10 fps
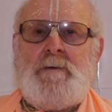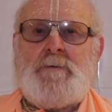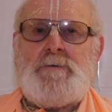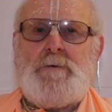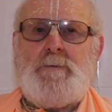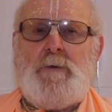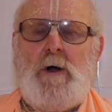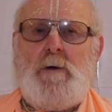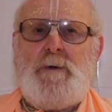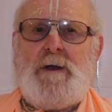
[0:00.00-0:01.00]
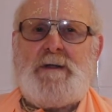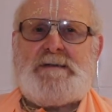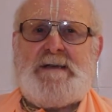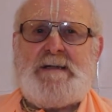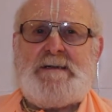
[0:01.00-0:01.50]
Srila Prabhupada
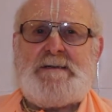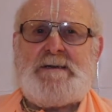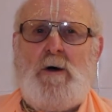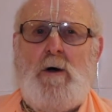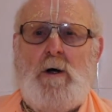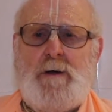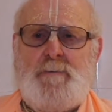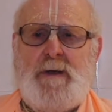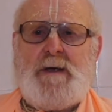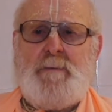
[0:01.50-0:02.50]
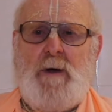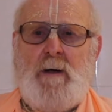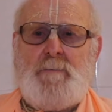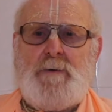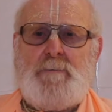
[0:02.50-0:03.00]
had sent his car to pick him up.